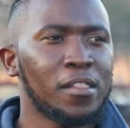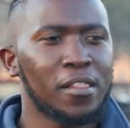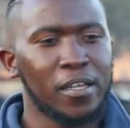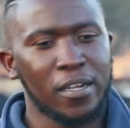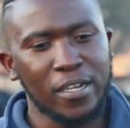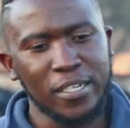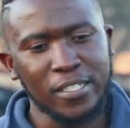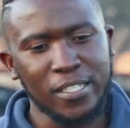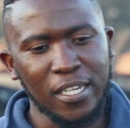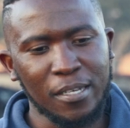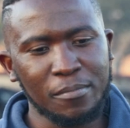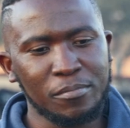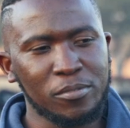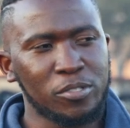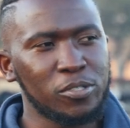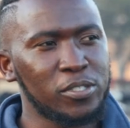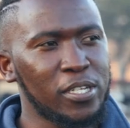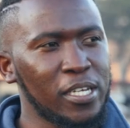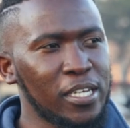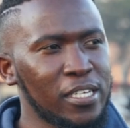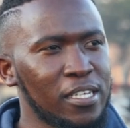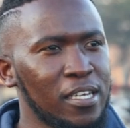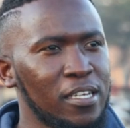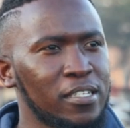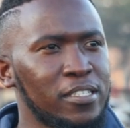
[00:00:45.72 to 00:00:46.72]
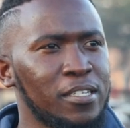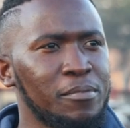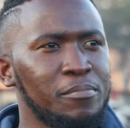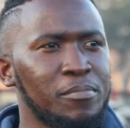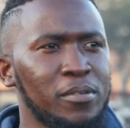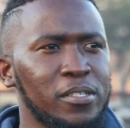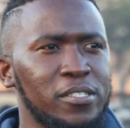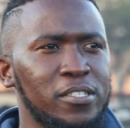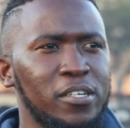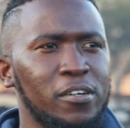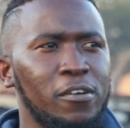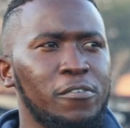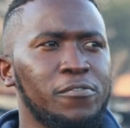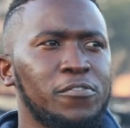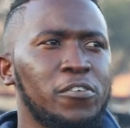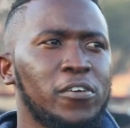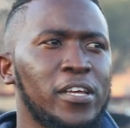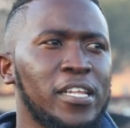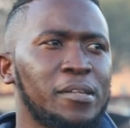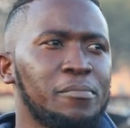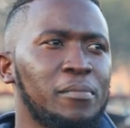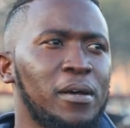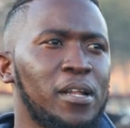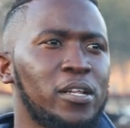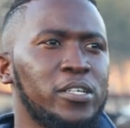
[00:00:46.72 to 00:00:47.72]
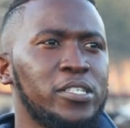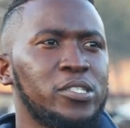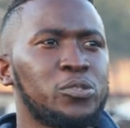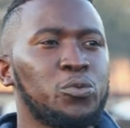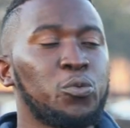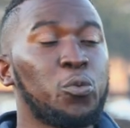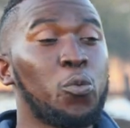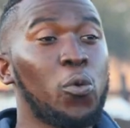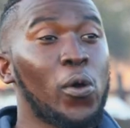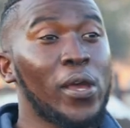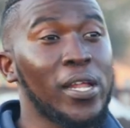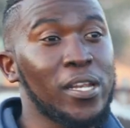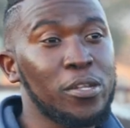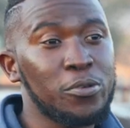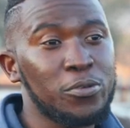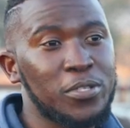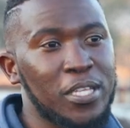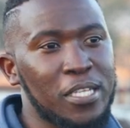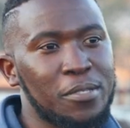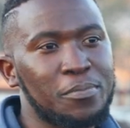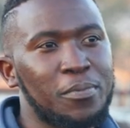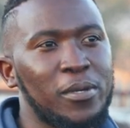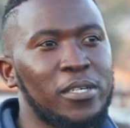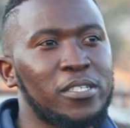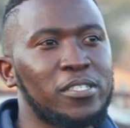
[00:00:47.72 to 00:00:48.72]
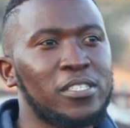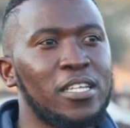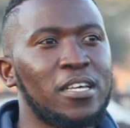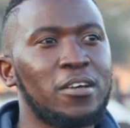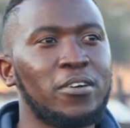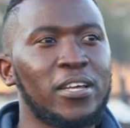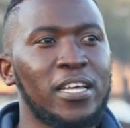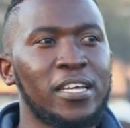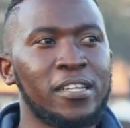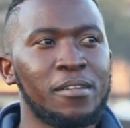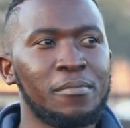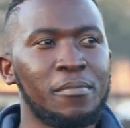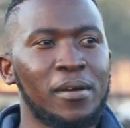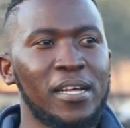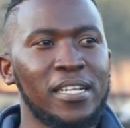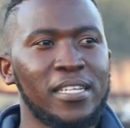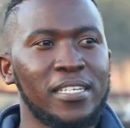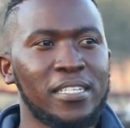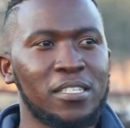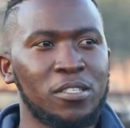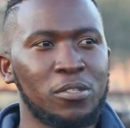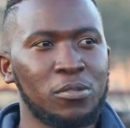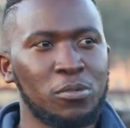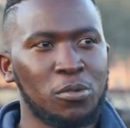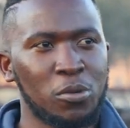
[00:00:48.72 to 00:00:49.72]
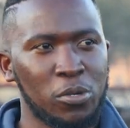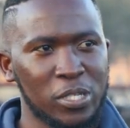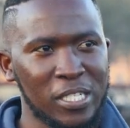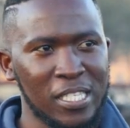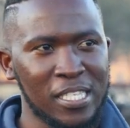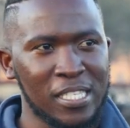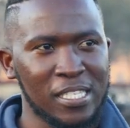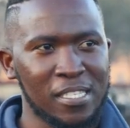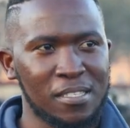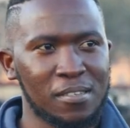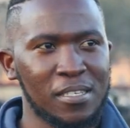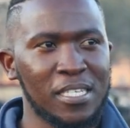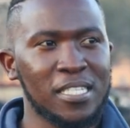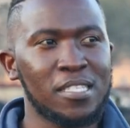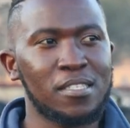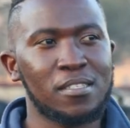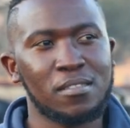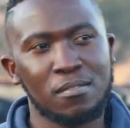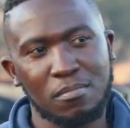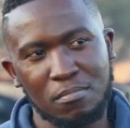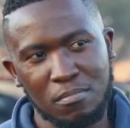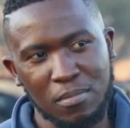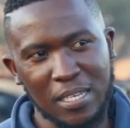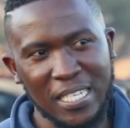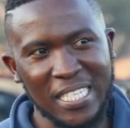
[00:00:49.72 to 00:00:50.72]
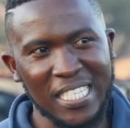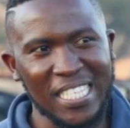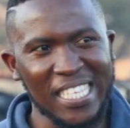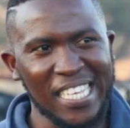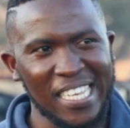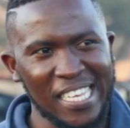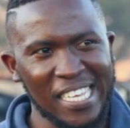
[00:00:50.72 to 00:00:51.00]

The right time to take a temperature of your animal is when you suspect the animal is not, it's, it's